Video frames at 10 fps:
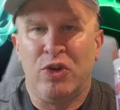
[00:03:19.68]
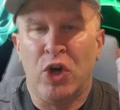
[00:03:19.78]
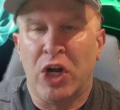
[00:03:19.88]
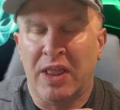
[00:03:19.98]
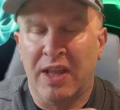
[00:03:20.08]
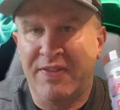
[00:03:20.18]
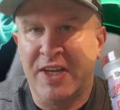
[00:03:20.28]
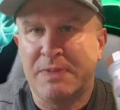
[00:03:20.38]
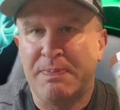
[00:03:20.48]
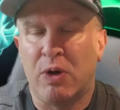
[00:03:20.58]
you're going to love
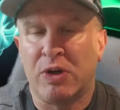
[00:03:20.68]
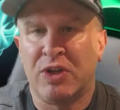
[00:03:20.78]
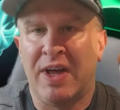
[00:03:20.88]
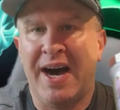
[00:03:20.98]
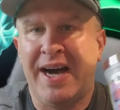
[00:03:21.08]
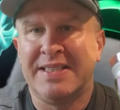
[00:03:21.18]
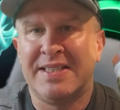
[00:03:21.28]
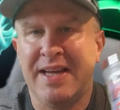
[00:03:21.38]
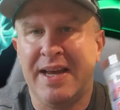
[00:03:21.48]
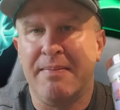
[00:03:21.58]
this because of the high
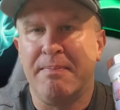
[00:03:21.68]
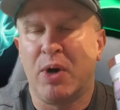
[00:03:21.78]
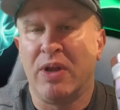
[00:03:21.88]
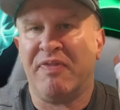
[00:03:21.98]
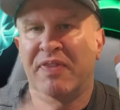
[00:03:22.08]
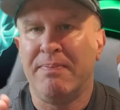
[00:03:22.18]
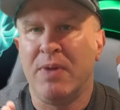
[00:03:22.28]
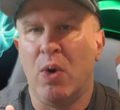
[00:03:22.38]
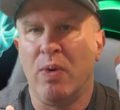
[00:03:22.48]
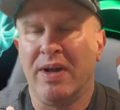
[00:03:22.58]
stim, but on the flip
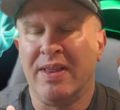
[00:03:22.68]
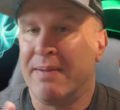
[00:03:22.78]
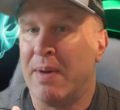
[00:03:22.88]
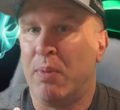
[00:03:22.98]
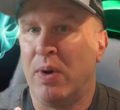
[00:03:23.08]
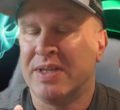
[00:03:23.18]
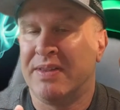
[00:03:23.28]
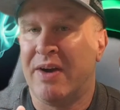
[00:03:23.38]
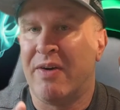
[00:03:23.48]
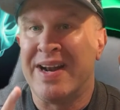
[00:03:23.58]
note, a lot of my boys
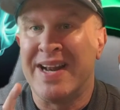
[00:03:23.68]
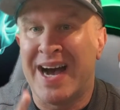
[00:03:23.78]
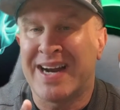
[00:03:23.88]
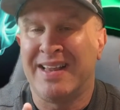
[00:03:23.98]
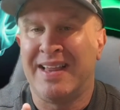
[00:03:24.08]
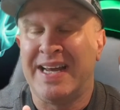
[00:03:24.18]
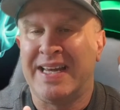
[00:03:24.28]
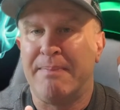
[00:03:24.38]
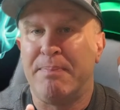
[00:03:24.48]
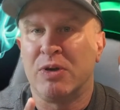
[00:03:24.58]
out there are not going to
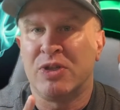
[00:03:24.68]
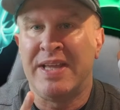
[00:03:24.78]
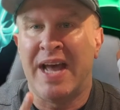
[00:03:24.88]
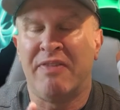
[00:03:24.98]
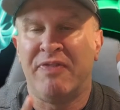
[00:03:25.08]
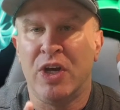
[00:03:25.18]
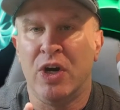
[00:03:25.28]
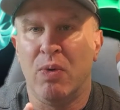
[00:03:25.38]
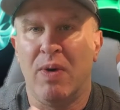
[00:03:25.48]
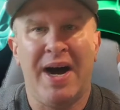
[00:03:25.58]
like it because of the
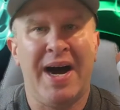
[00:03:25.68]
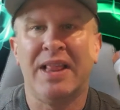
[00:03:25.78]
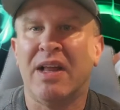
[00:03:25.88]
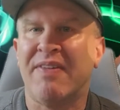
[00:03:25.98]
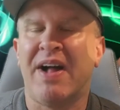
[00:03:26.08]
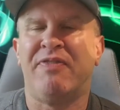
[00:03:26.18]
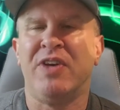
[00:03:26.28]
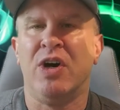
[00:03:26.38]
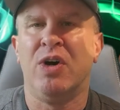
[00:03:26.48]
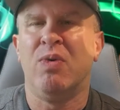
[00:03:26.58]
Alpha-Yo. I love
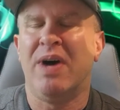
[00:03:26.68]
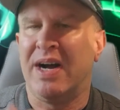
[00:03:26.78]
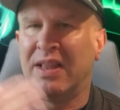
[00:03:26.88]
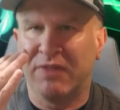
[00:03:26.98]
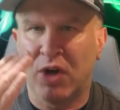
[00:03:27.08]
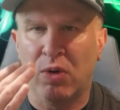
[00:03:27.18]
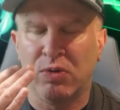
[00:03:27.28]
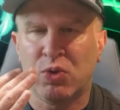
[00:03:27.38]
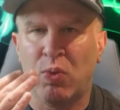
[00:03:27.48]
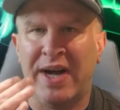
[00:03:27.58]
Alpha-Yo. I love the
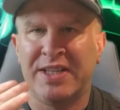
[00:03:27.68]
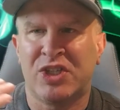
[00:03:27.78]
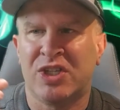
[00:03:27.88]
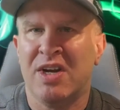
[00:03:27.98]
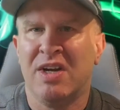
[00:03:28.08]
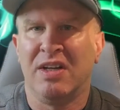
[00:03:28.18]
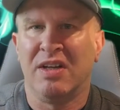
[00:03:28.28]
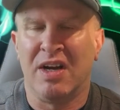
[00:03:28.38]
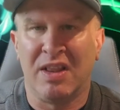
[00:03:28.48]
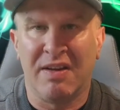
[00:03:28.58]
cold sweats.
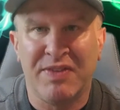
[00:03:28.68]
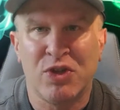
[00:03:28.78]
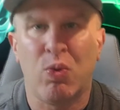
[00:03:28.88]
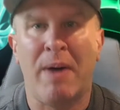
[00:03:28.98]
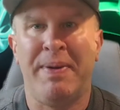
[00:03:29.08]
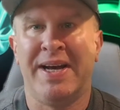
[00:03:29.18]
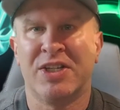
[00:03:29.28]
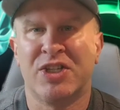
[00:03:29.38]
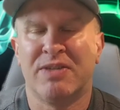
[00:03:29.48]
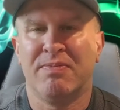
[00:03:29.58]
I love the swamp
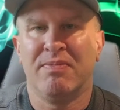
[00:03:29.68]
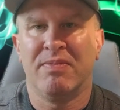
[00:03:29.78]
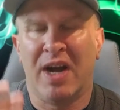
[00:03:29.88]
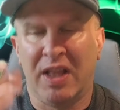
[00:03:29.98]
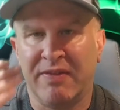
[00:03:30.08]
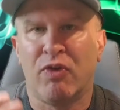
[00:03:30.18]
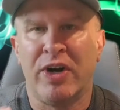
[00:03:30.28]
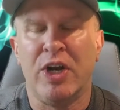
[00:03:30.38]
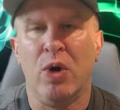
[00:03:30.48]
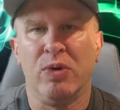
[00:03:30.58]
ass. I love the
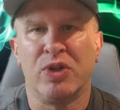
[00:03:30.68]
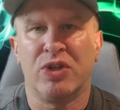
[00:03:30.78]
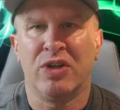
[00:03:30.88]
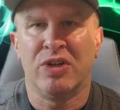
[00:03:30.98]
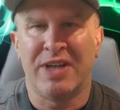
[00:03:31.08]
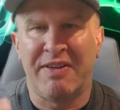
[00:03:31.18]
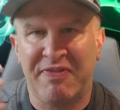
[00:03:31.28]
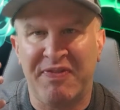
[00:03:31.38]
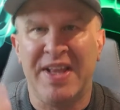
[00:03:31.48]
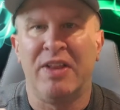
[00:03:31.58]
runny nose because I
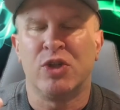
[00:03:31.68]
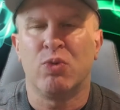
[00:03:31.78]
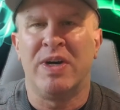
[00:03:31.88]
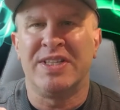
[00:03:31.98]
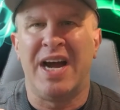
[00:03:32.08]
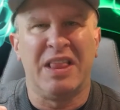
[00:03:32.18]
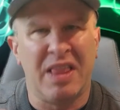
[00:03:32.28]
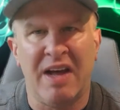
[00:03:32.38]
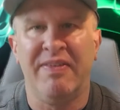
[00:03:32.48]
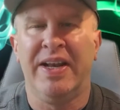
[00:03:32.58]
feel the sweats. I
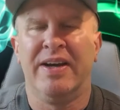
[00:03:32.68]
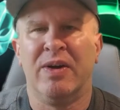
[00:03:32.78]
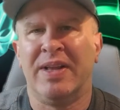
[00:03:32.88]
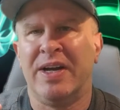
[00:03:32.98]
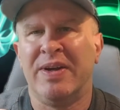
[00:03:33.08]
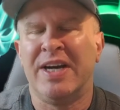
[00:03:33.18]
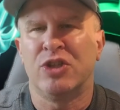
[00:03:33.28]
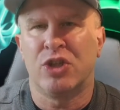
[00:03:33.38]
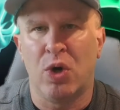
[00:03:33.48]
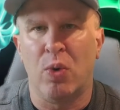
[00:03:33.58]
love it. And a lot of you
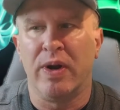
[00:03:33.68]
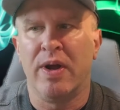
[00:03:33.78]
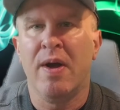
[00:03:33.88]
guys don't.